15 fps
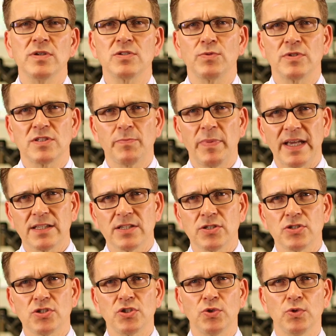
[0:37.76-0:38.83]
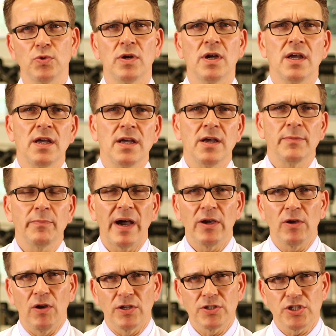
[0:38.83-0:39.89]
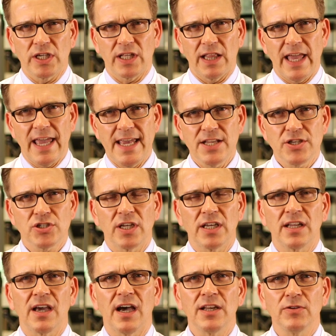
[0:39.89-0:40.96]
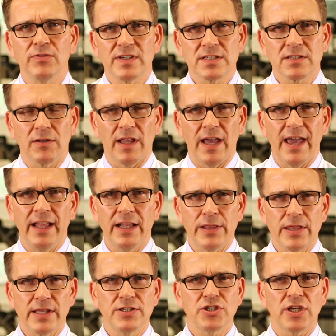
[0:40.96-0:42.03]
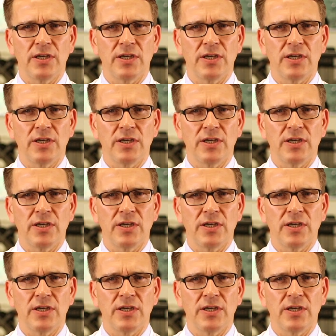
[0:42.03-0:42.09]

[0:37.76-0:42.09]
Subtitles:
with respect to biological age and cardiovascular health in